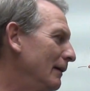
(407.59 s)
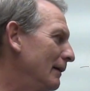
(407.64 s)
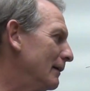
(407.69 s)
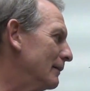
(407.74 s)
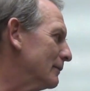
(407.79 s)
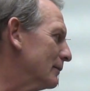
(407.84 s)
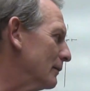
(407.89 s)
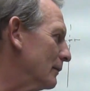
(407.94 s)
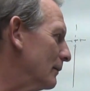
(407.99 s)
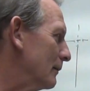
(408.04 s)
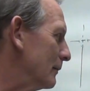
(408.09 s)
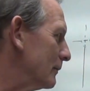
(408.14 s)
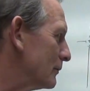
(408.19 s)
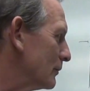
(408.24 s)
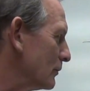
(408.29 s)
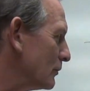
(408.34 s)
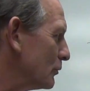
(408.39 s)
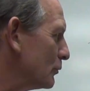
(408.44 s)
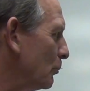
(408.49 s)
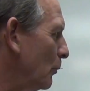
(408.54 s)
It's
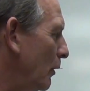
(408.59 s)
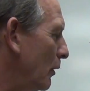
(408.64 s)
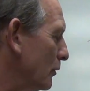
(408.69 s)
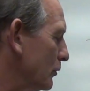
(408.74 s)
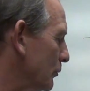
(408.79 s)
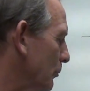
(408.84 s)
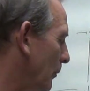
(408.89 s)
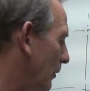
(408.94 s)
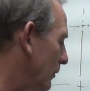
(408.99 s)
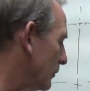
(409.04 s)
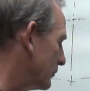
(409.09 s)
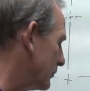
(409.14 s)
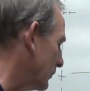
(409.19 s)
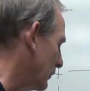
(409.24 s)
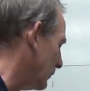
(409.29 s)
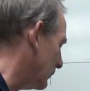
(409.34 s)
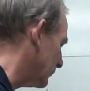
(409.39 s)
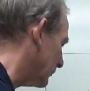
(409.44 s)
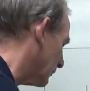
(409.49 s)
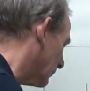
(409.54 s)
a small
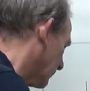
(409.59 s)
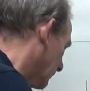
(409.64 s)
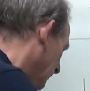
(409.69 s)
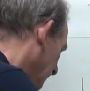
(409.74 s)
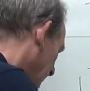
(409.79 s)
cylinder.